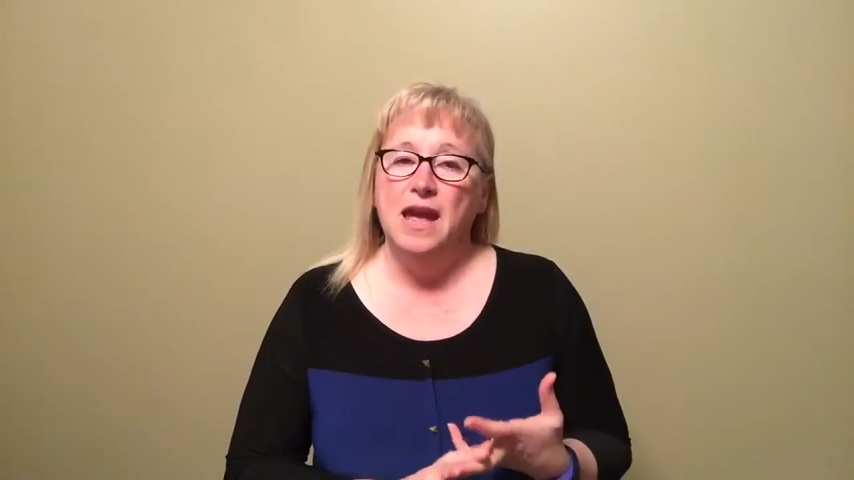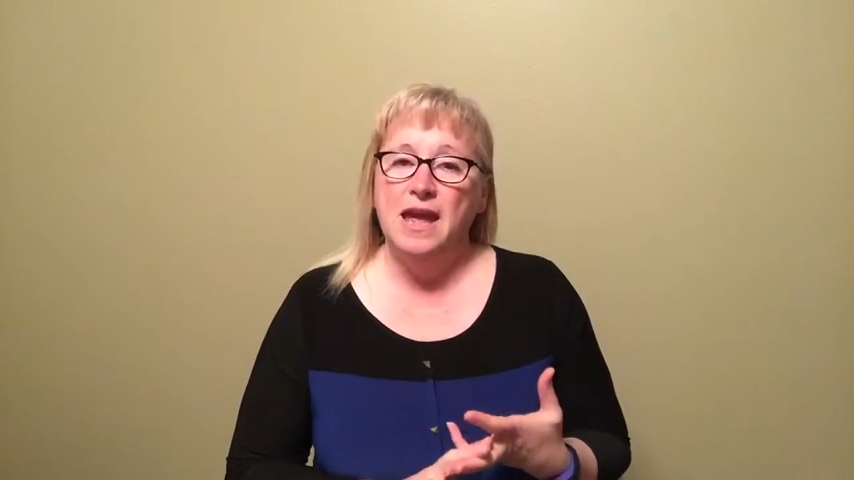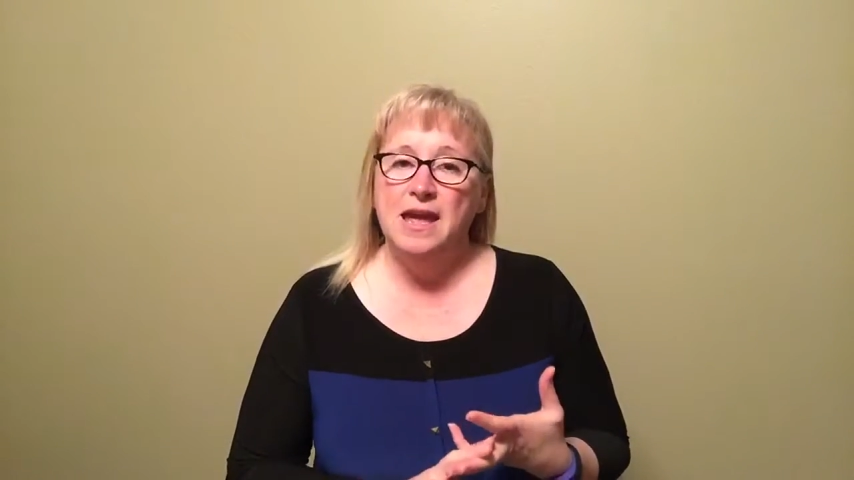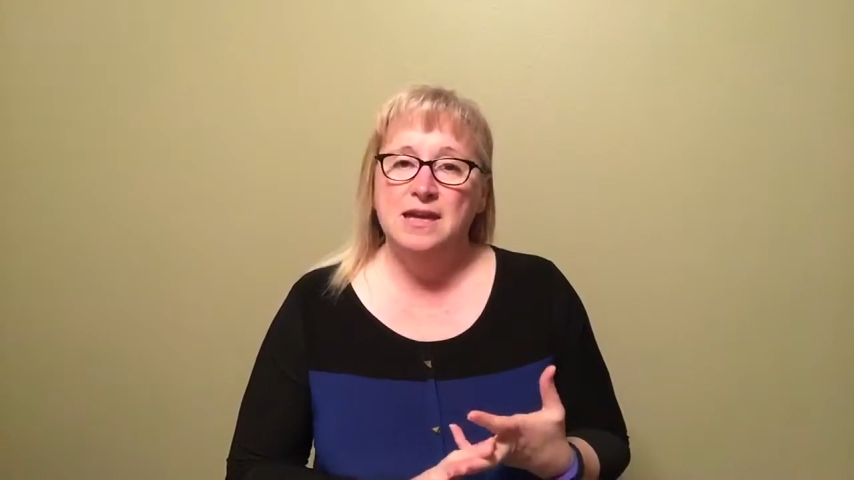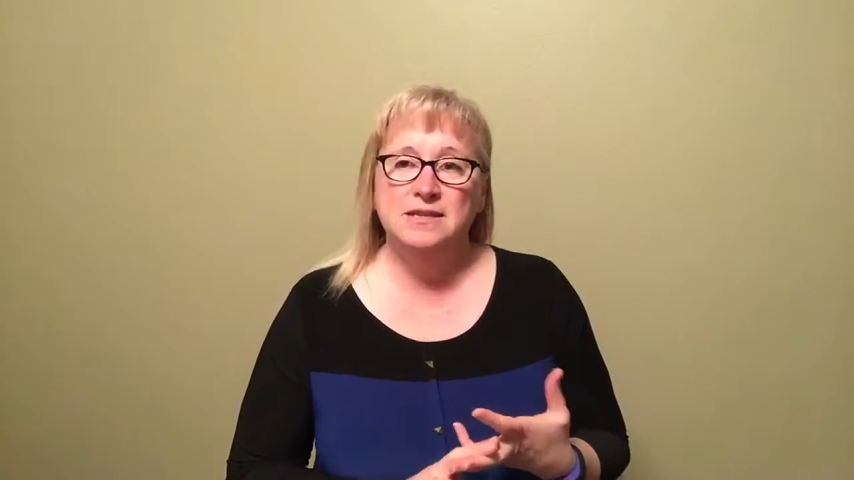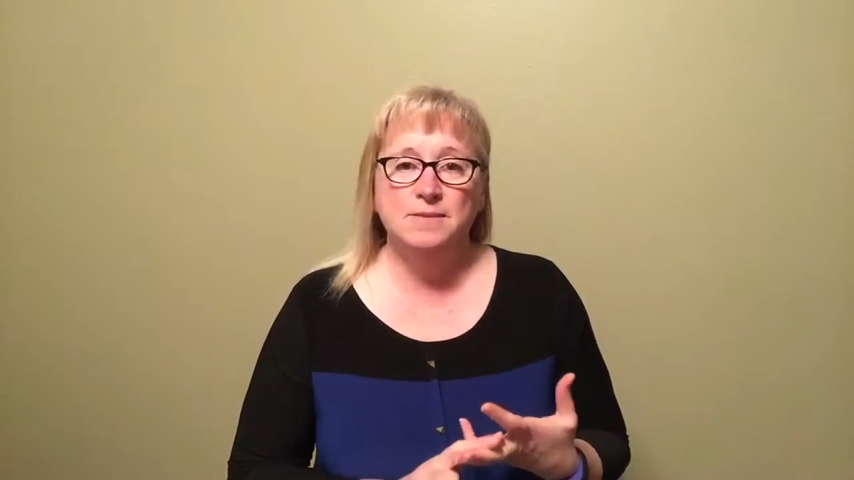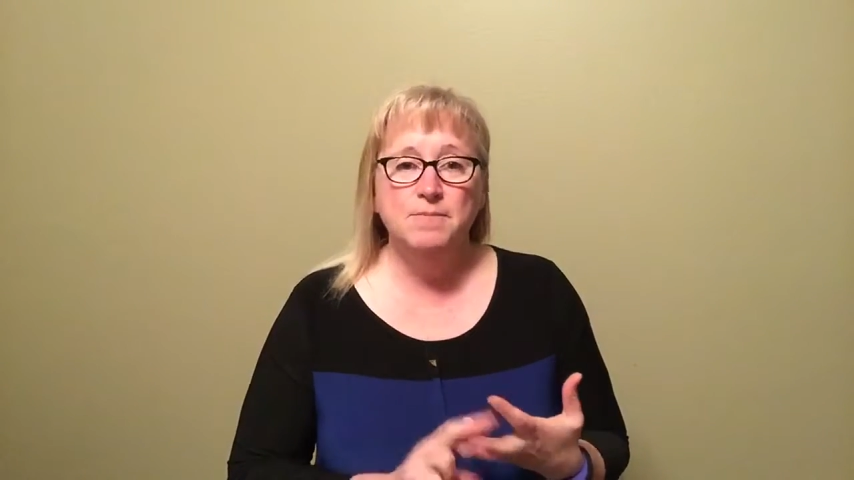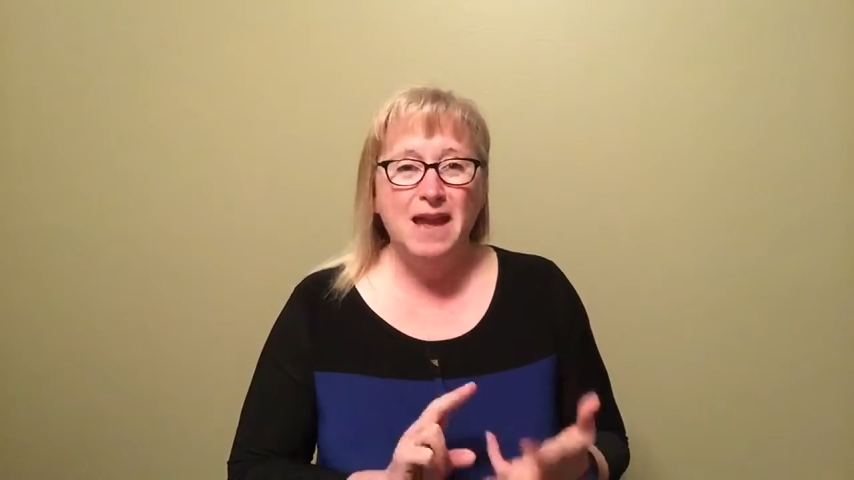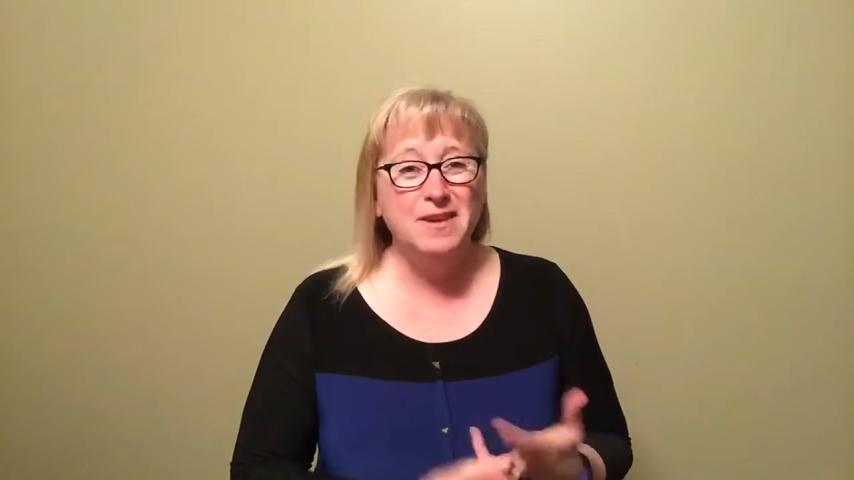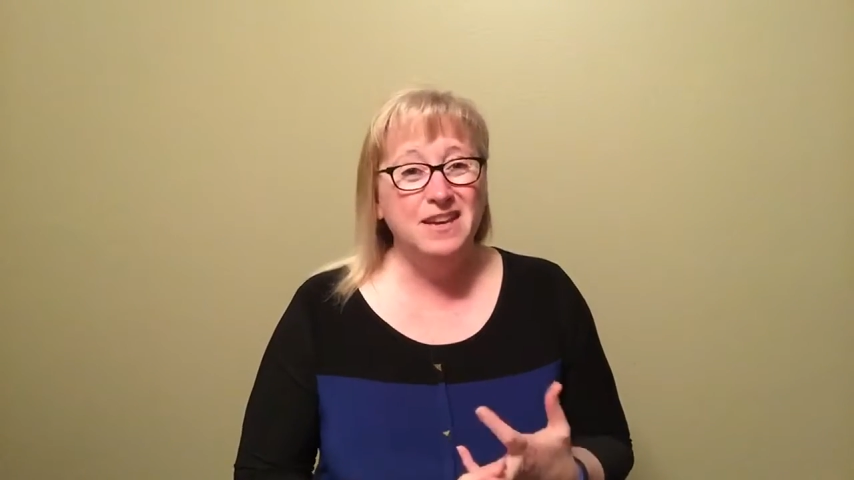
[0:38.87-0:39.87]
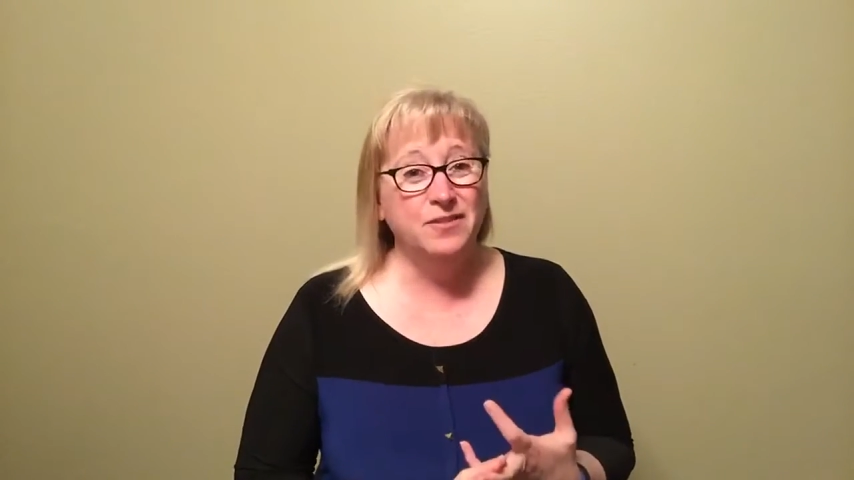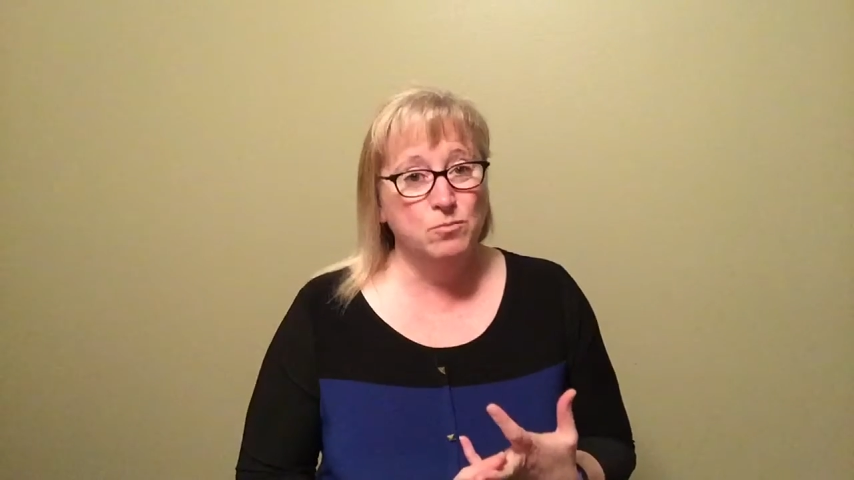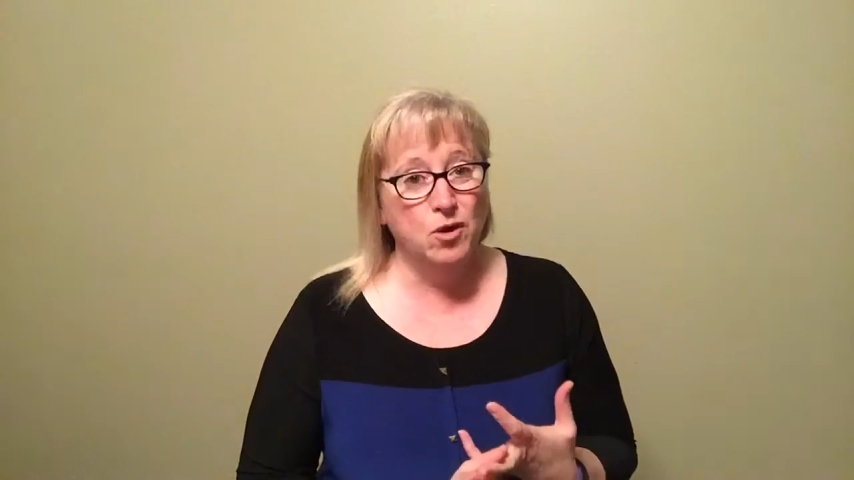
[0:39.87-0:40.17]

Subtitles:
and maybe even